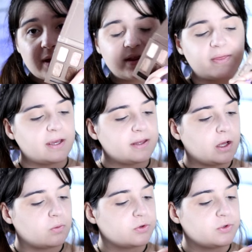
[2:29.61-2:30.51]
And then
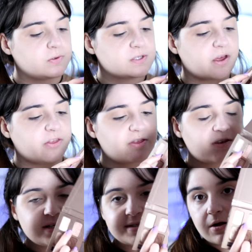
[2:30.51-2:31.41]
I will use
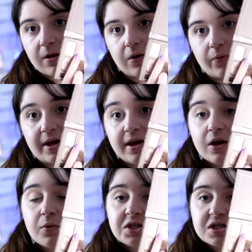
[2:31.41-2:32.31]
this color right
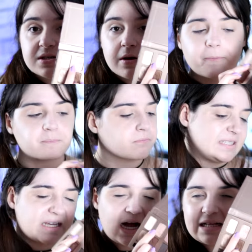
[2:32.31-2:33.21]
here, which is a
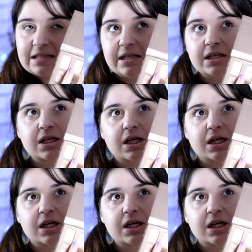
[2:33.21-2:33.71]
metallic,